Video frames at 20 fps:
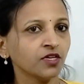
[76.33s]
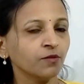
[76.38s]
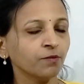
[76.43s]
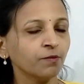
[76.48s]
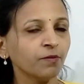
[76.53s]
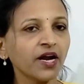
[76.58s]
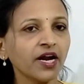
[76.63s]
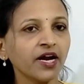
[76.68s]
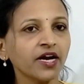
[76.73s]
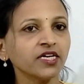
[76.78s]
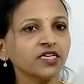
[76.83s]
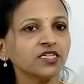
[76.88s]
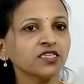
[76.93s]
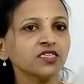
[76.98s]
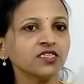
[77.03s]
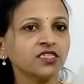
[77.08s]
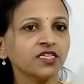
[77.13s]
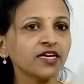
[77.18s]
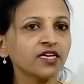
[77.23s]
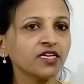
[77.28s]
But
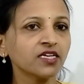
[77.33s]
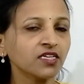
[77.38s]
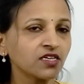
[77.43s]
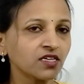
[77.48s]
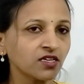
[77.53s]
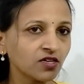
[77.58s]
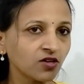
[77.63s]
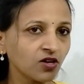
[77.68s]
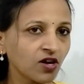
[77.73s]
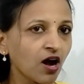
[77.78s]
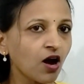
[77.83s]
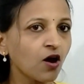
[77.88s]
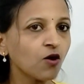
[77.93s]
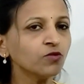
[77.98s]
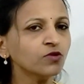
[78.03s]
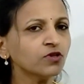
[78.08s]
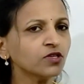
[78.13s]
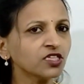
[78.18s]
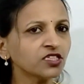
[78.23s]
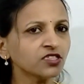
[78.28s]
that
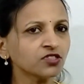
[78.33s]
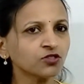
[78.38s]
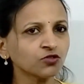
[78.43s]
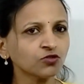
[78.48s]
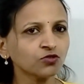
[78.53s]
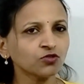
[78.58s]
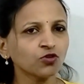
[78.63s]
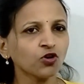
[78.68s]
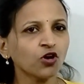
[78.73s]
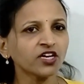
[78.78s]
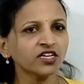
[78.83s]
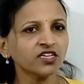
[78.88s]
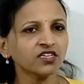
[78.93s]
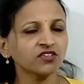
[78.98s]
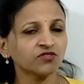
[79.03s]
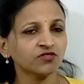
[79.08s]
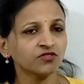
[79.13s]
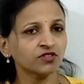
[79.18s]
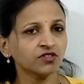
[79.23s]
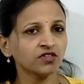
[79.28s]
count is not
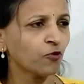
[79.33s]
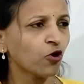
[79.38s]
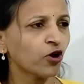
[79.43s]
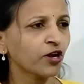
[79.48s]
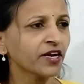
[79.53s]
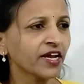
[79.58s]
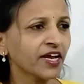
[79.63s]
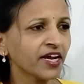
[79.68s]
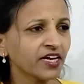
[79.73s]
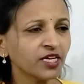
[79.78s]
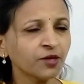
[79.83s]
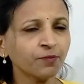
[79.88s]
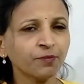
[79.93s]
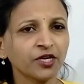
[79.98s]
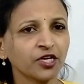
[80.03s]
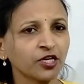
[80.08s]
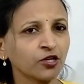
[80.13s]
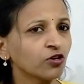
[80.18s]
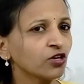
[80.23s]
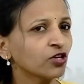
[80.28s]
for any
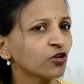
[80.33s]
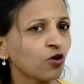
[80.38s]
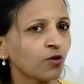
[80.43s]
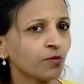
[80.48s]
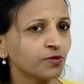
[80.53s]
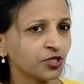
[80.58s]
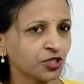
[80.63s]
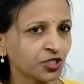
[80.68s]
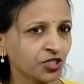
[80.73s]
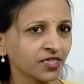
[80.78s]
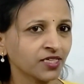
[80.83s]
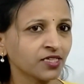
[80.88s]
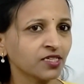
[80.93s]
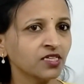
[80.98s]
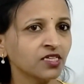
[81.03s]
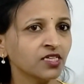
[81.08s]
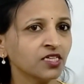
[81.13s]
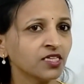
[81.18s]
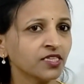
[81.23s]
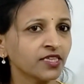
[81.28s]
particular object.
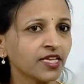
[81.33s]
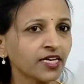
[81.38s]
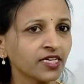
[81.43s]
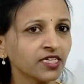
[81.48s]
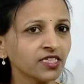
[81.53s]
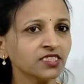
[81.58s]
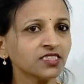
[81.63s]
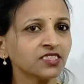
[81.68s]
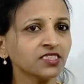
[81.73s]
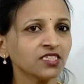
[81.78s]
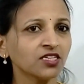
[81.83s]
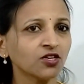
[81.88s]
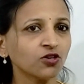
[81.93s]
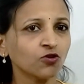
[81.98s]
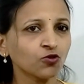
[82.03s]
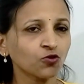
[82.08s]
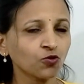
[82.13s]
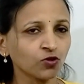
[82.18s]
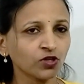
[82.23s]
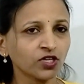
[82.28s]
That is
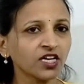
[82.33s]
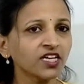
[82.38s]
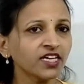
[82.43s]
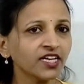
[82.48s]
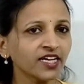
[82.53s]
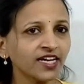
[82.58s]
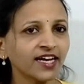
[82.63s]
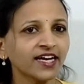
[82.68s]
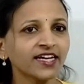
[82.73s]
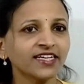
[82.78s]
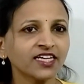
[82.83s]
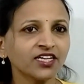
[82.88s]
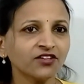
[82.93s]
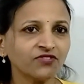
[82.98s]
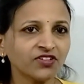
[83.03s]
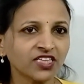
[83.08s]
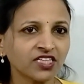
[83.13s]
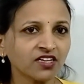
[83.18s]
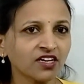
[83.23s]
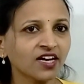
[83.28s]
totally
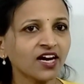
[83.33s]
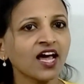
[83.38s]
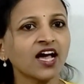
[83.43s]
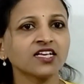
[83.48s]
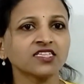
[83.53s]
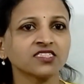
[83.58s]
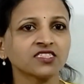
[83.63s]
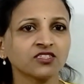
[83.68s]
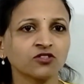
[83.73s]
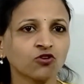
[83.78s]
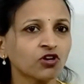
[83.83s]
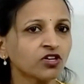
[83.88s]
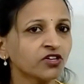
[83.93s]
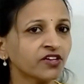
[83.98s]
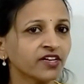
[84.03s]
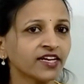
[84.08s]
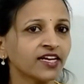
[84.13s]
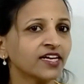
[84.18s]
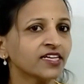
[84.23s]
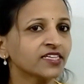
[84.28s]
related with a class,
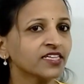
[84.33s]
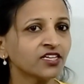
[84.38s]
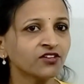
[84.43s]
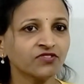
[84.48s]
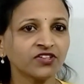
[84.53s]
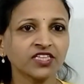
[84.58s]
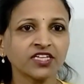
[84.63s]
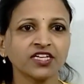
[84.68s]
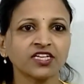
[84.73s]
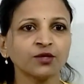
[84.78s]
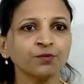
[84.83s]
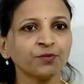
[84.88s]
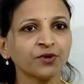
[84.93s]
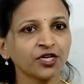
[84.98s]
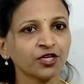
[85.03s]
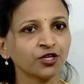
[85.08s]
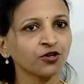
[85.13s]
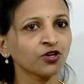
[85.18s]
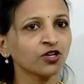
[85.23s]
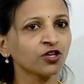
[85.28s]
not related with any
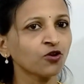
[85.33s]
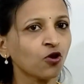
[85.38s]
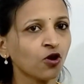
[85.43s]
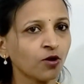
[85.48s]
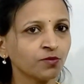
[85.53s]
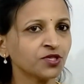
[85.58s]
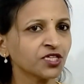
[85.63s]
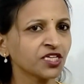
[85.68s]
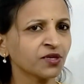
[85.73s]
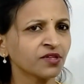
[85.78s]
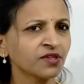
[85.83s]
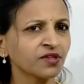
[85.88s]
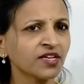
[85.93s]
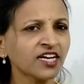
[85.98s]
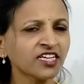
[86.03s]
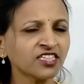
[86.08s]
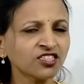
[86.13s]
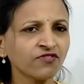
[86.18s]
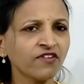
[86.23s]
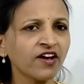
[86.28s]
particular object.
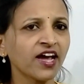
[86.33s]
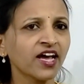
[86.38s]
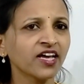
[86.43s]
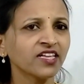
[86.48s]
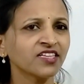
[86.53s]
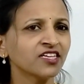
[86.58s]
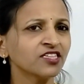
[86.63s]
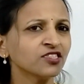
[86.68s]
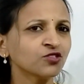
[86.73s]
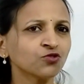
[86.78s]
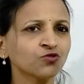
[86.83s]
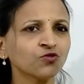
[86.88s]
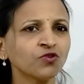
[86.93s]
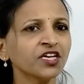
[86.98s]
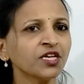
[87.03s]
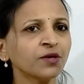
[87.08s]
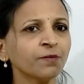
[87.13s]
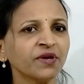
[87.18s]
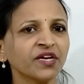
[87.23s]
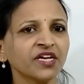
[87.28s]
That's why there is no
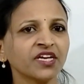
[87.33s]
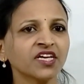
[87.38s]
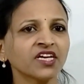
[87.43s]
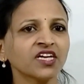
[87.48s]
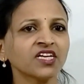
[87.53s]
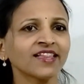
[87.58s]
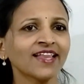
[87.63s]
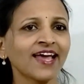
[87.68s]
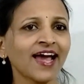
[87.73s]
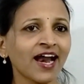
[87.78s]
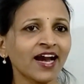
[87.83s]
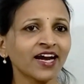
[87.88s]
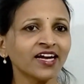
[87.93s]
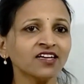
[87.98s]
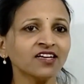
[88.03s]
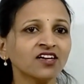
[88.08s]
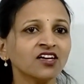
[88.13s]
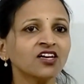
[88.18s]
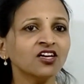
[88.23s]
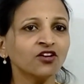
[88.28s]
any meaning
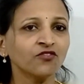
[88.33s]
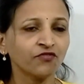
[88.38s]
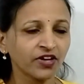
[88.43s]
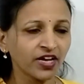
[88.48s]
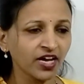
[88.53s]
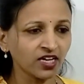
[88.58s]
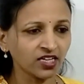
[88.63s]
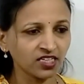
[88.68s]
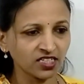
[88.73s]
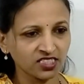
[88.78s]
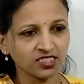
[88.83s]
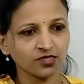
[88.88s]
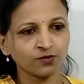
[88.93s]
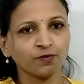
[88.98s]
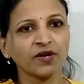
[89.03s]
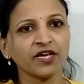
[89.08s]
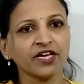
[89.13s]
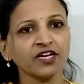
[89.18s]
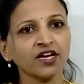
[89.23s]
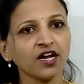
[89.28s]
that we are
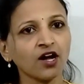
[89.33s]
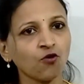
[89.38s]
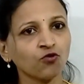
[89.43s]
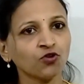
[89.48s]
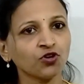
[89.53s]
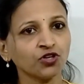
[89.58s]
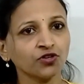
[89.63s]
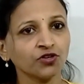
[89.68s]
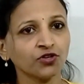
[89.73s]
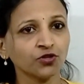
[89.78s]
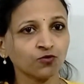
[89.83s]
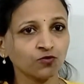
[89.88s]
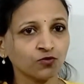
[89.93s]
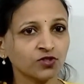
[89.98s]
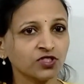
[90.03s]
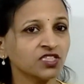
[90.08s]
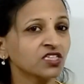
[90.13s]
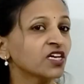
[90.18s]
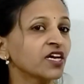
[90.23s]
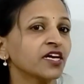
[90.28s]
displaying count
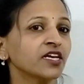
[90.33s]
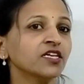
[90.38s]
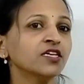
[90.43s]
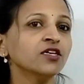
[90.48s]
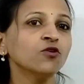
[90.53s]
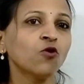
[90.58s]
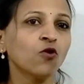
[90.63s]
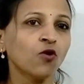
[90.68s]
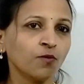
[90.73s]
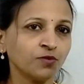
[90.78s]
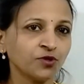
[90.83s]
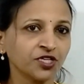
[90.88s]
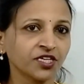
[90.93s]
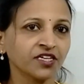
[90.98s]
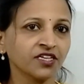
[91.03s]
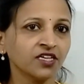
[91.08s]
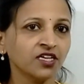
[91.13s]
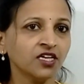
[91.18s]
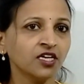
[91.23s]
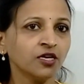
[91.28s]
using any object.
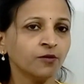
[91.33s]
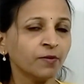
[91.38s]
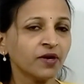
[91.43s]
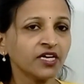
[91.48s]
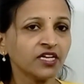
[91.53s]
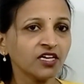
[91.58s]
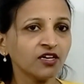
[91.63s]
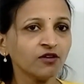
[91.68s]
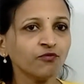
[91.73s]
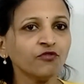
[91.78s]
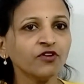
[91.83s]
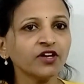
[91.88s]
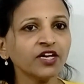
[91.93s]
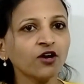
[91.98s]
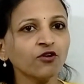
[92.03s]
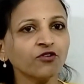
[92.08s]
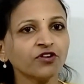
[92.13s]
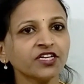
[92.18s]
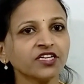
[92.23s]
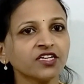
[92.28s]
But if we
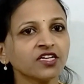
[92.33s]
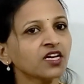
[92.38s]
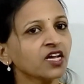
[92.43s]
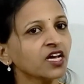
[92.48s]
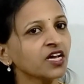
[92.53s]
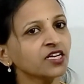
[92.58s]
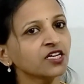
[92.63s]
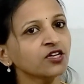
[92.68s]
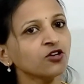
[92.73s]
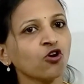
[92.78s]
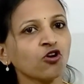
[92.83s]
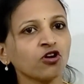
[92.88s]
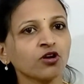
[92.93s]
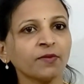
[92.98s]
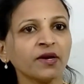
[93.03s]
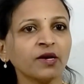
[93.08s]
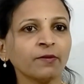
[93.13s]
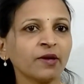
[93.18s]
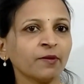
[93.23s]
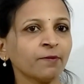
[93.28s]
have written any
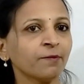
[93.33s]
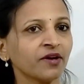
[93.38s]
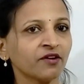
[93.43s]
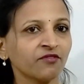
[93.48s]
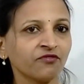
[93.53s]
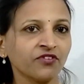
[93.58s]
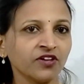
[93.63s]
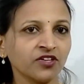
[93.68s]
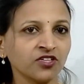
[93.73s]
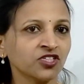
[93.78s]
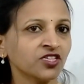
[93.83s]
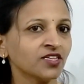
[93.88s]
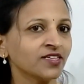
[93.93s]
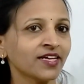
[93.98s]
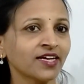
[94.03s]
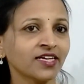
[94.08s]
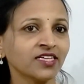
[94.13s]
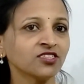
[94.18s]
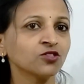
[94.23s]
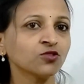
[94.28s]
normal member function
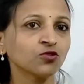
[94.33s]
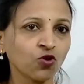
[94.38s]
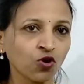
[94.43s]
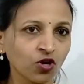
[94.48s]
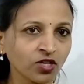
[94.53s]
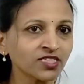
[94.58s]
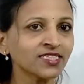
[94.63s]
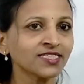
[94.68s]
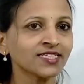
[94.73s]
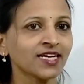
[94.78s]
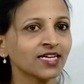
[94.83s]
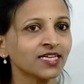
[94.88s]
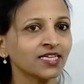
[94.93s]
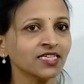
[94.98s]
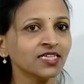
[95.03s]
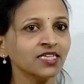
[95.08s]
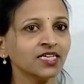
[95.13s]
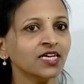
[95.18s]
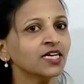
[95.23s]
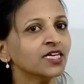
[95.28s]
that is
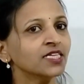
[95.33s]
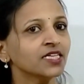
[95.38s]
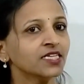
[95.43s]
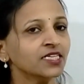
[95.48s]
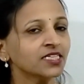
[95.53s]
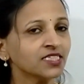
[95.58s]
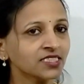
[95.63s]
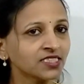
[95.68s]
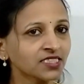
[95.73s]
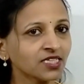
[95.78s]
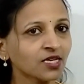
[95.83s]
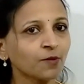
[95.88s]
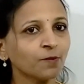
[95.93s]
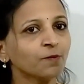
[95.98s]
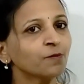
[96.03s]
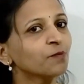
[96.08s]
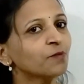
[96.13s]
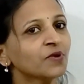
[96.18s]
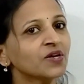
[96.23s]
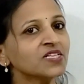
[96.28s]
non-static, then it is
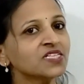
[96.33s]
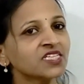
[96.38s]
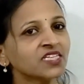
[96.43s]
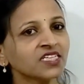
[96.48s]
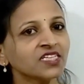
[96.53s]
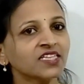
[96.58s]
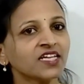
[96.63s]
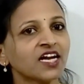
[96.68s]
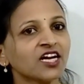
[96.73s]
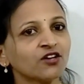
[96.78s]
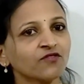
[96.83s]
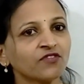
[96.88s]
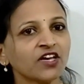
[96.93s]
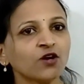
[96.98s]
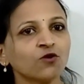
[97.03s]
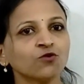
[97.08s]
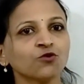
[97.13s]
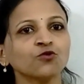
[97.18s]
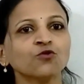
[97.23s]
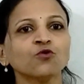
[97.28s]
compulsory that we
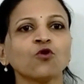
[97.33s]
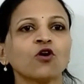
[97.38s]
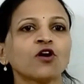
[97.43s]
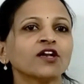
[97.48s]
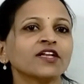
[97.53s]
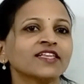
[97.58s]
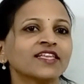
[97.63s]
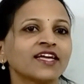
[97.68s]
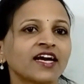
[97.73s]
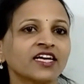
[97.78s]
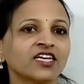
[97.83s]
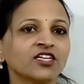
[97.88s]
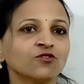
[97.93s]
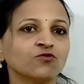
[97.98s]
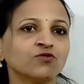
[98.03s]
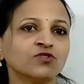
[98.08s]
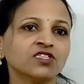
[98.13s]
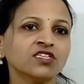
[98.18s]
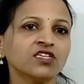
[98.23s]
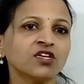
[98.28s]
have to call that
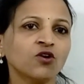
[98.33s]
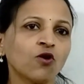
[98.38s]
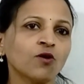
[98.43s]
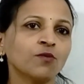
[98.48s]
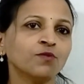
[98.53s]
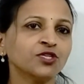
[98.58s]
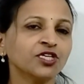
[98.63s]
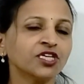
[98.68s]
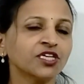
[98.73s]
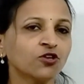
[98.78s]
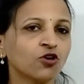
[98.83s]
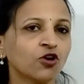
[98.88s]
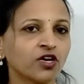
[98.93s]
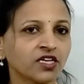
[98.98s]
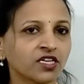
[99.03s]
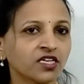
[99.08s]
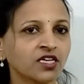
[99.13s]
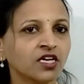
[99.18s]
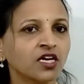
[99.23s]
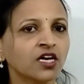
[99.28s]
using object
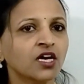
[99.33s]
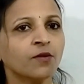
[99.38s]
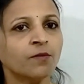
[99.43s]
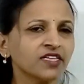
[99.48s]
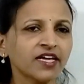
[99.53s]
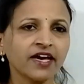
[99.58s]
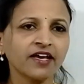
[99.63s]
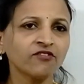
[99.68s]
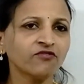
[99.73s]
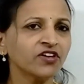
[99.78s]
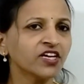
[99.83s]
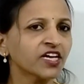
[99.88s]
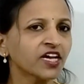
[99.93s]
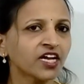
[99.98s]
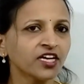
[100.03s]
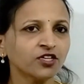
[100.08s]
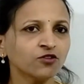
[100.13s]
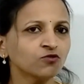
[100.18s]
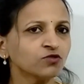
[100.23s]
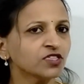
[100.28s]
dot. There we
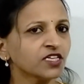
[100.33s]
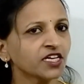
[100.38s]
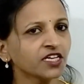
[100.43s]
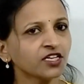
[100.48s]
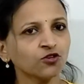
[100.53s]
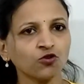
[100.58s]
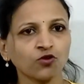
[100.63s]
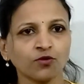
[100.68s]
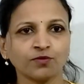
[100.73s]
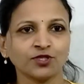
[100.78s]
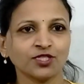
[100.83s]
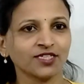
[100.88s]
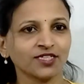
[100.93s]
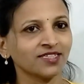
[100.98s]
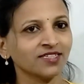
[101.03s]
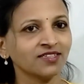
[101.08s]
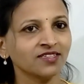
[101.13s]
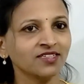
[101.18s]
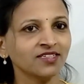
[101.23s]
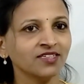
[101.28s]
can use any
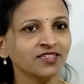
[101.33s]
object.